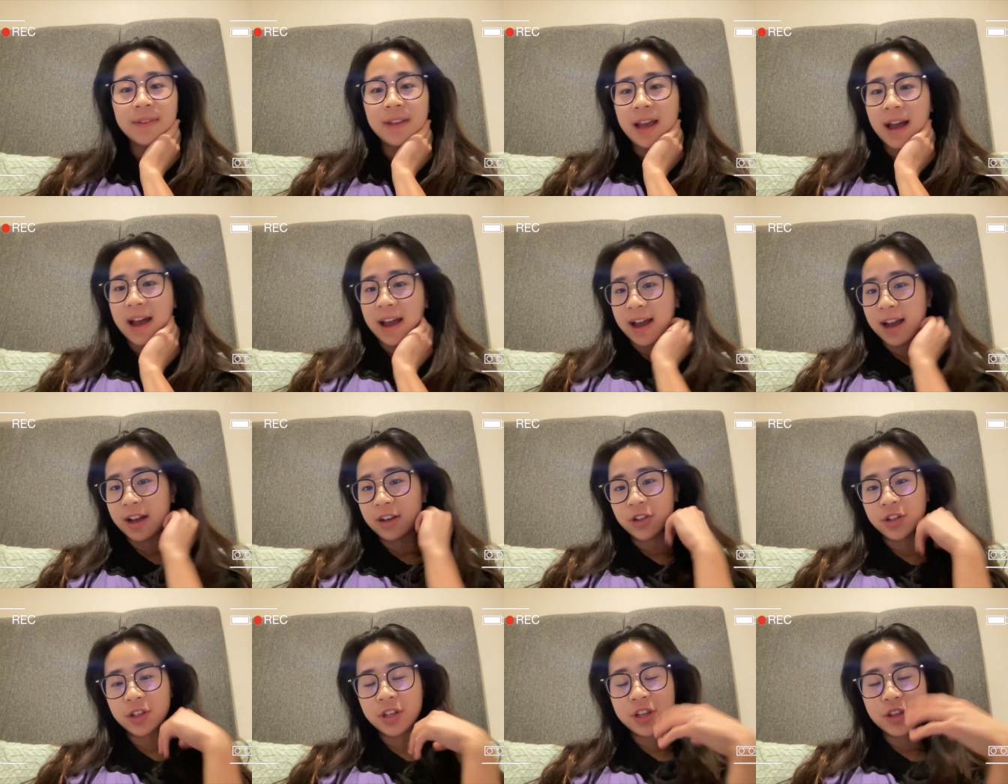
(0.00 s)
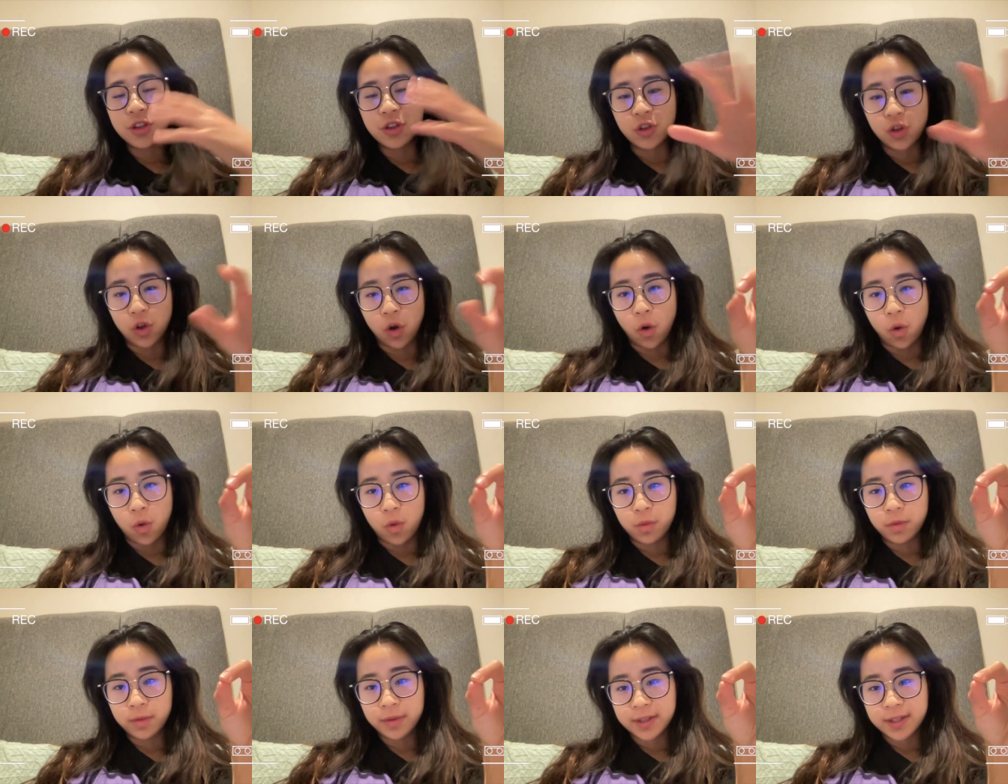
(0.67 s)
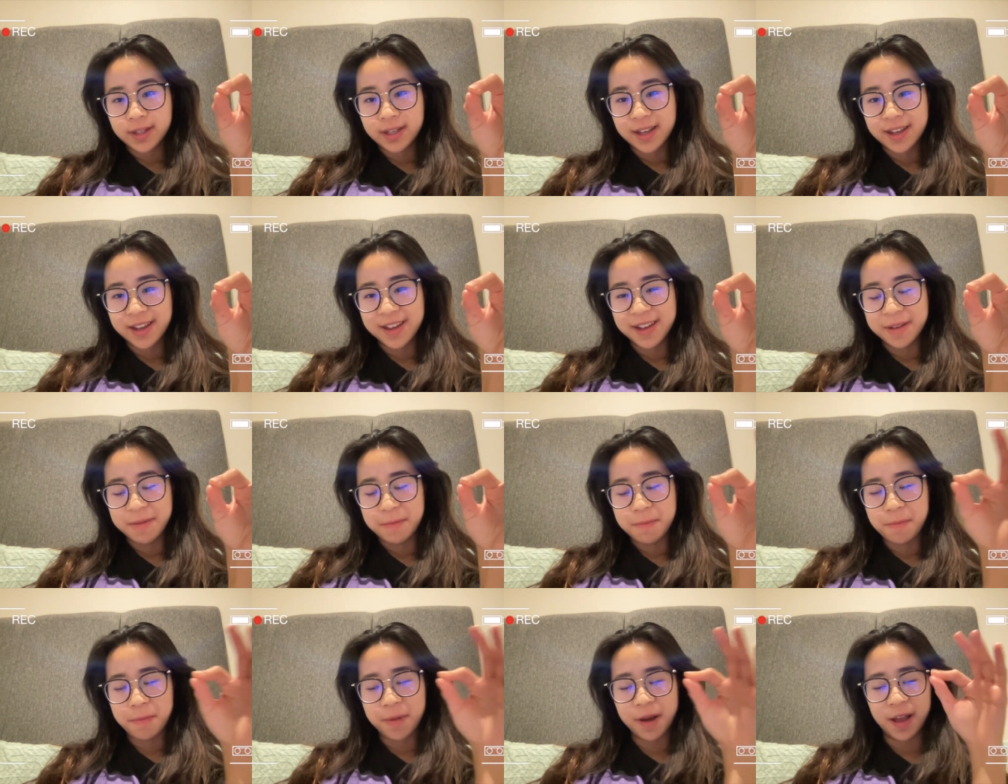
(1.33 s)
I actually don't,
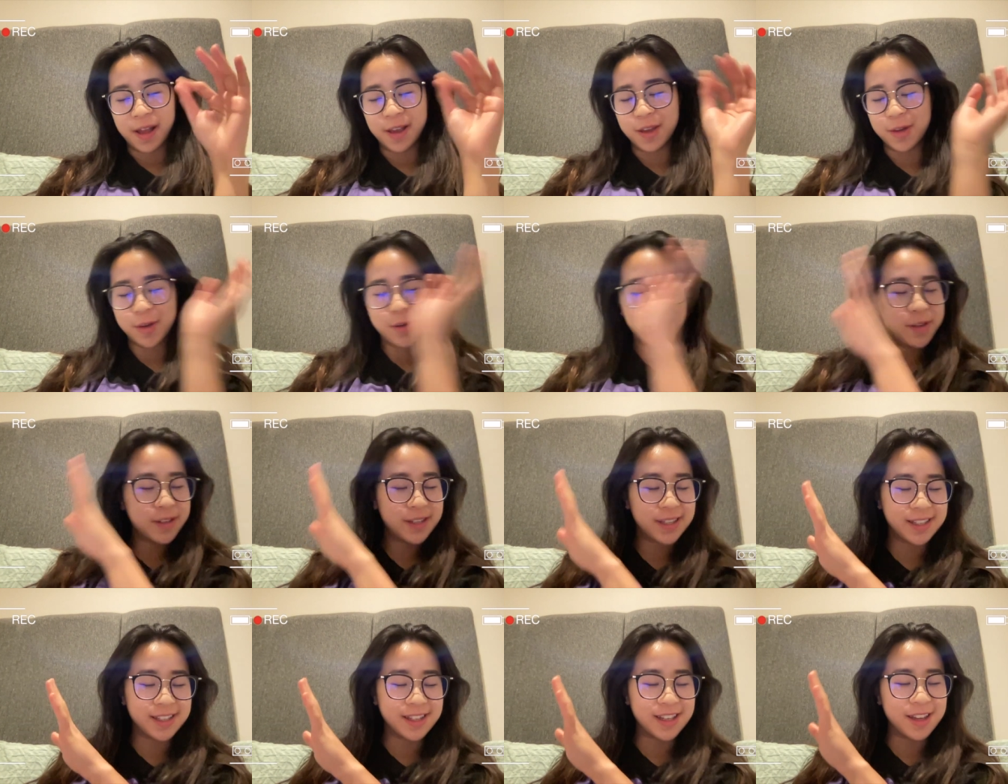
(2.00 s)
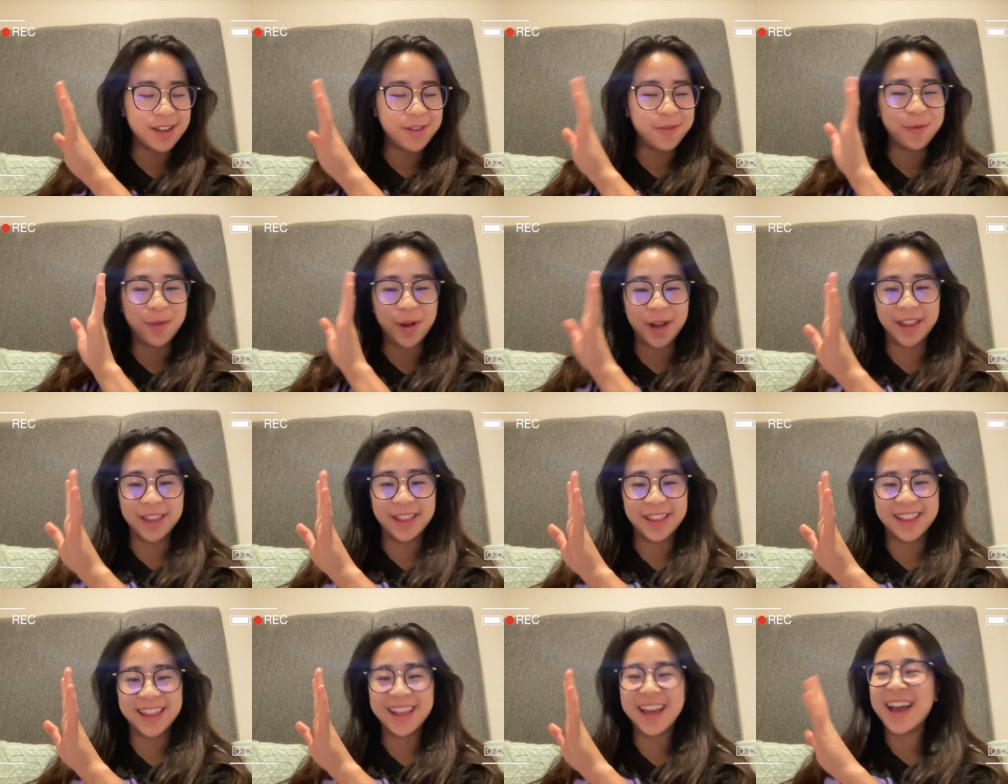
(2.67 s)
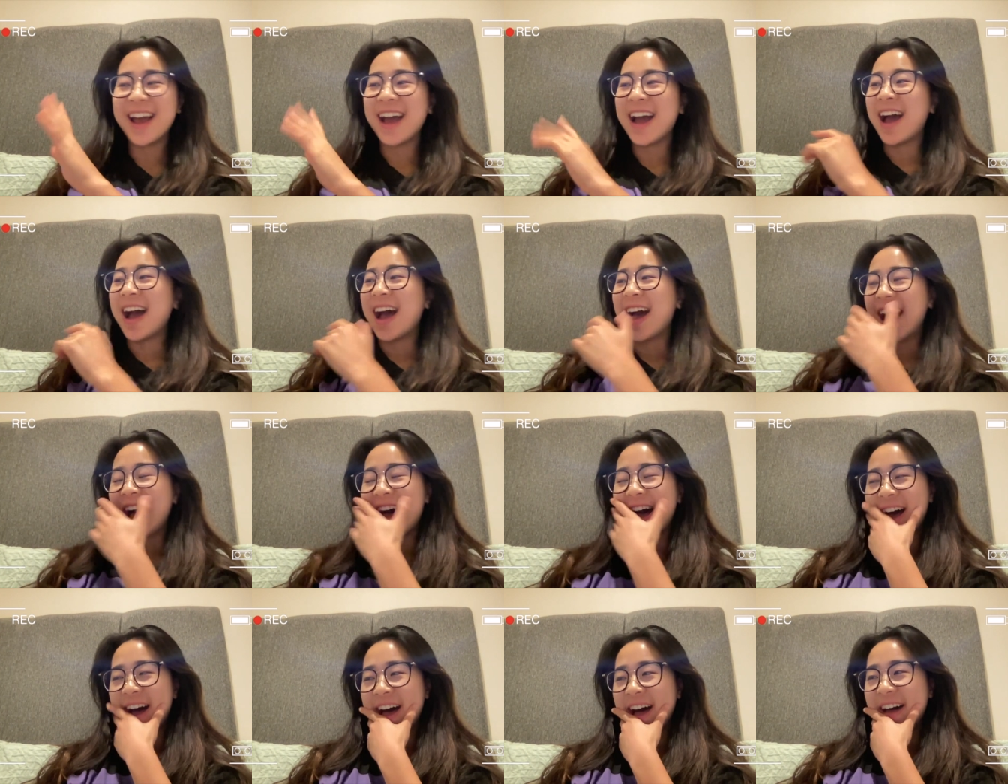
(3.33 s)
but you see when
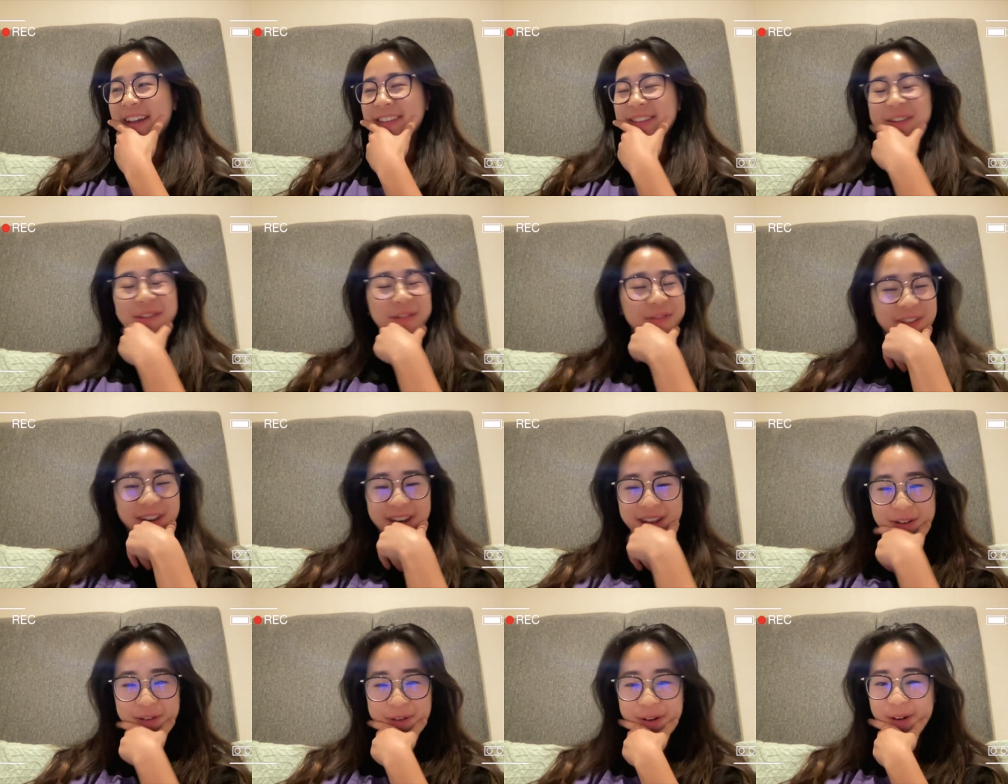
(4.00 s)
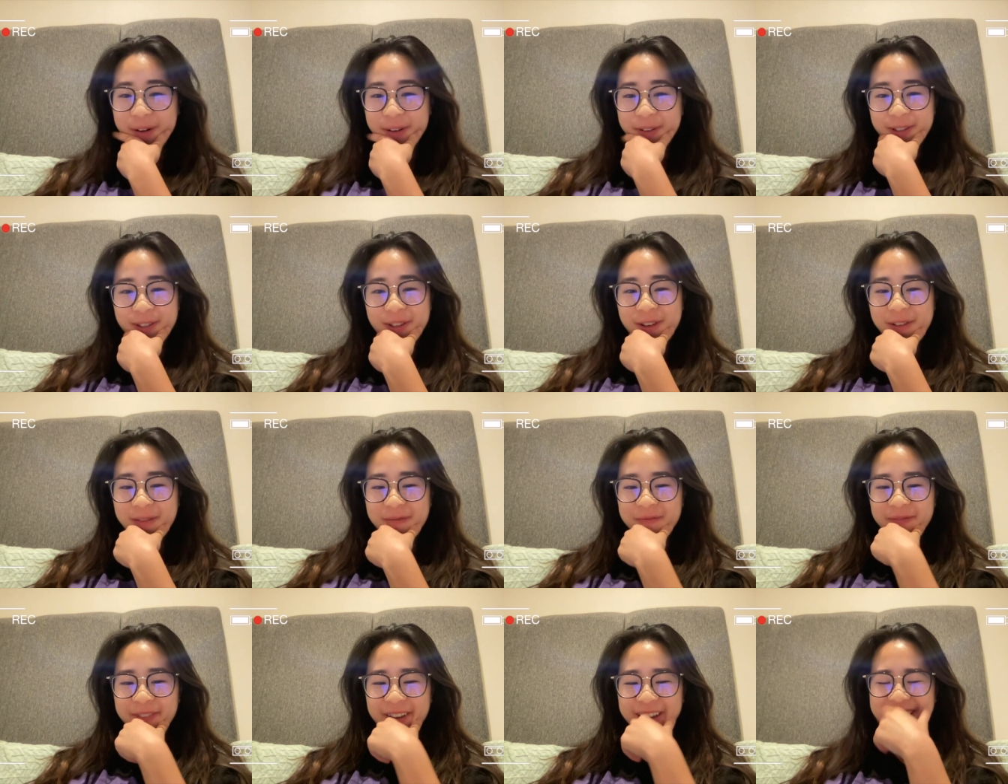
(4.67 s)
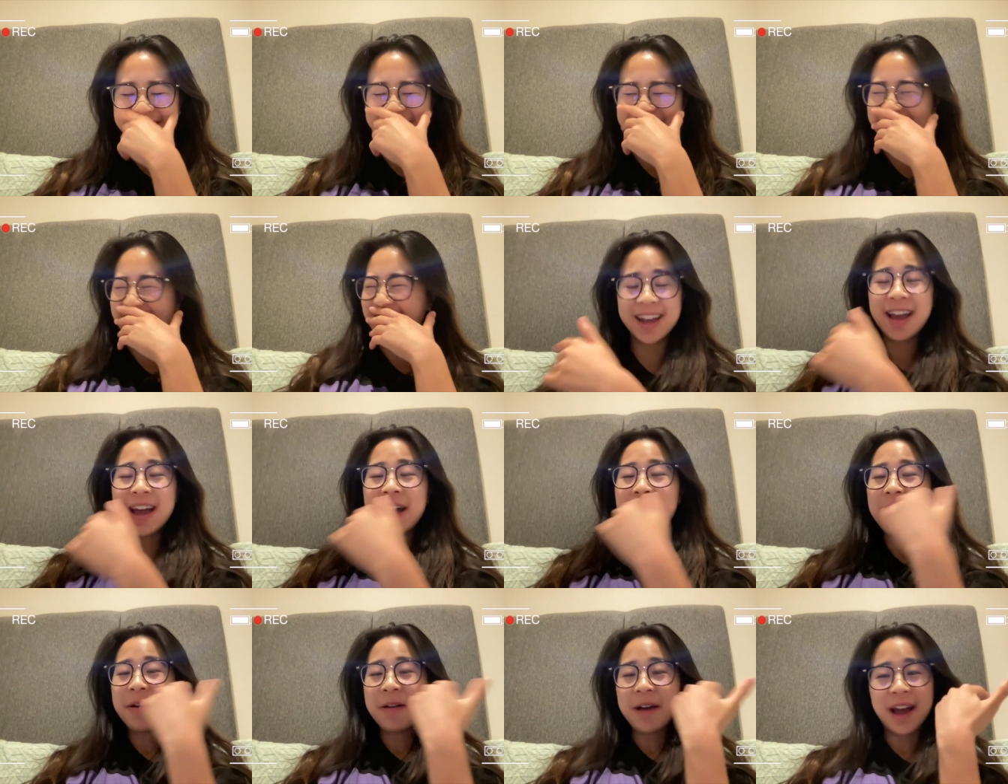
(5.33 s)
the video goes up.
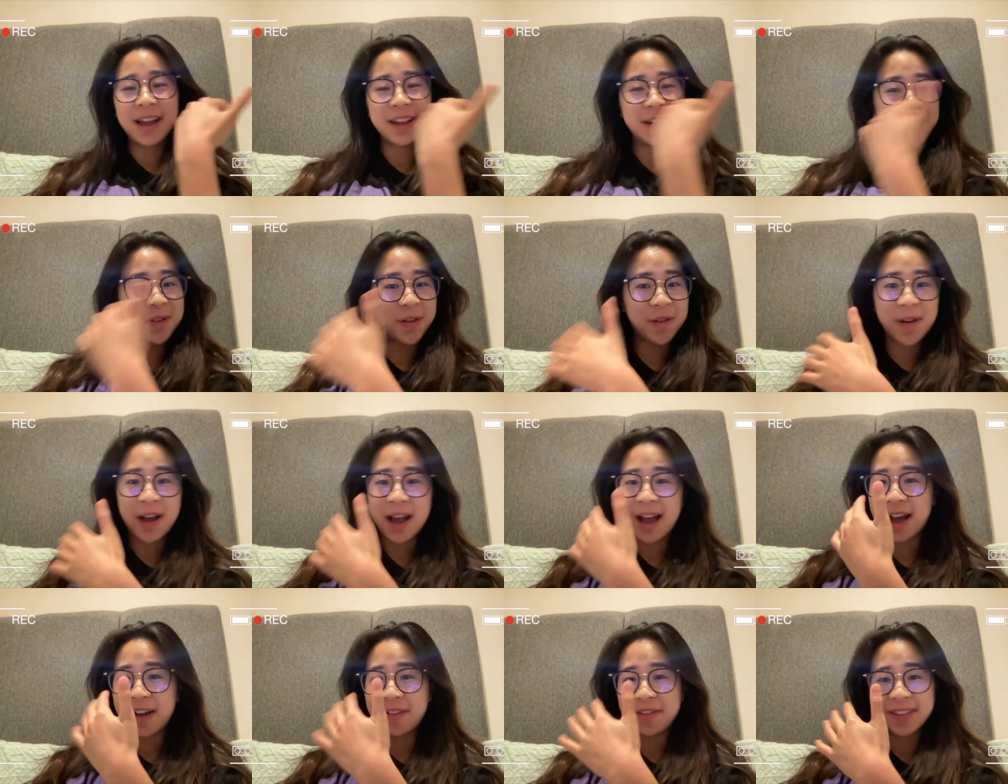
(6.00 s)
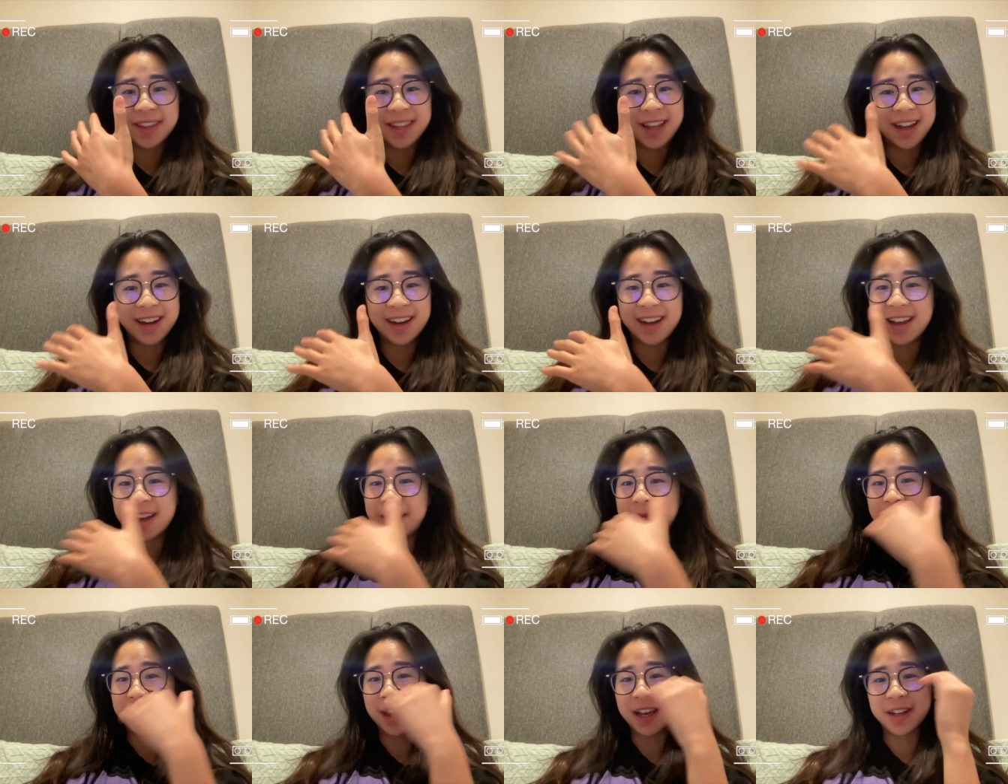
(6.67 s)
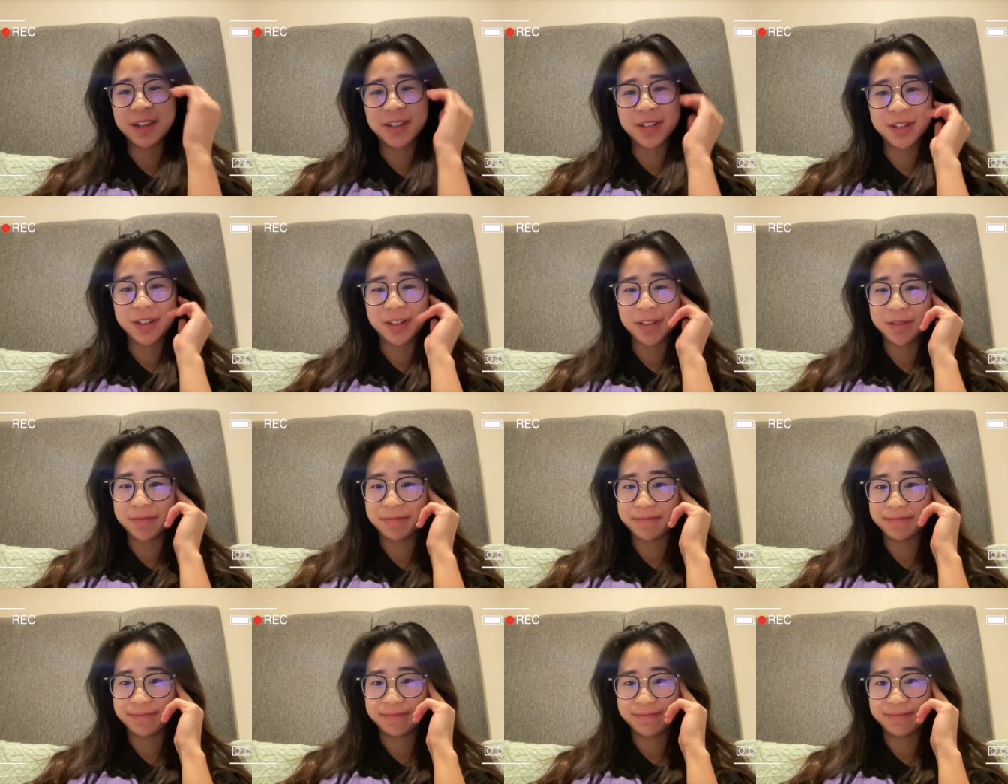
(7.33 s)
I don't have a 9 a.m. lecture.